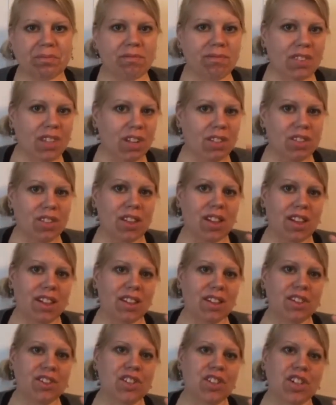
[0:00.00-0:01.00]
so that
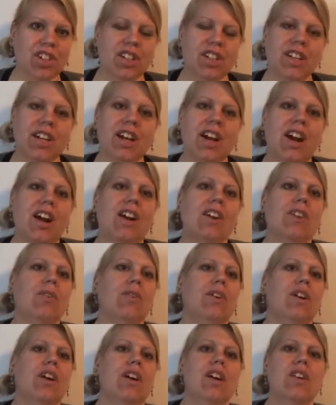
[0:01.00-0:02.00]
little journaling card
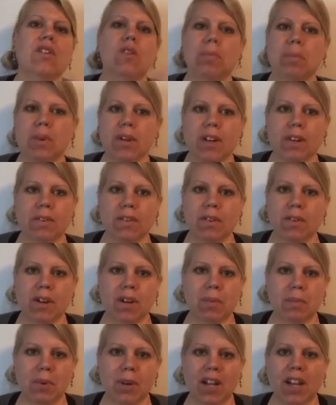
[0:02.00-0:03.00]
or a notebook if you want to
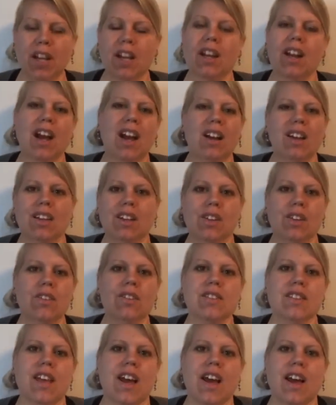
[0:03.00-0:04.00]
bring it, how to use
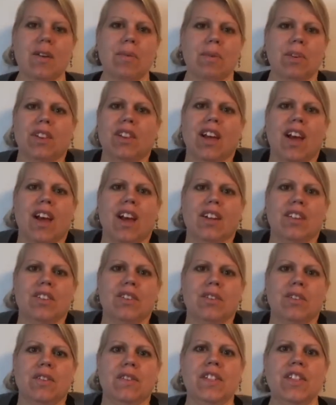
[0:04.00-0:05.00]
that, what the heck do you
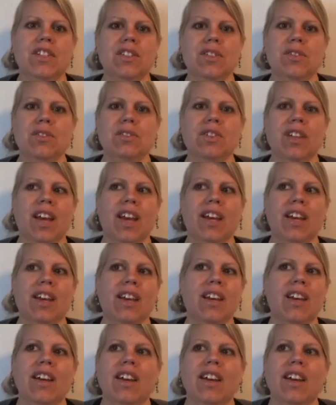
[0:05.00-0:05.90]
even do, like